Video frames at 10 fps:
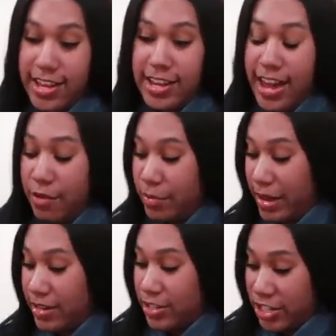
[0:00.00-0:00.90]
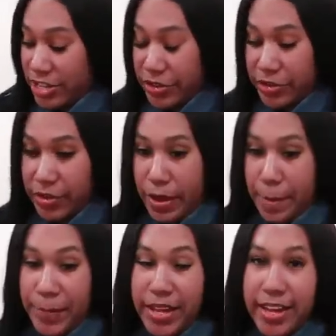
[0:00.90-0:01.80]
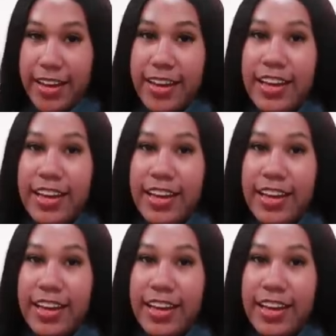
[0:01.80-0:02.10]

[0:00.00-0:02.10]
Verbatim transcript: and now we about to chill. But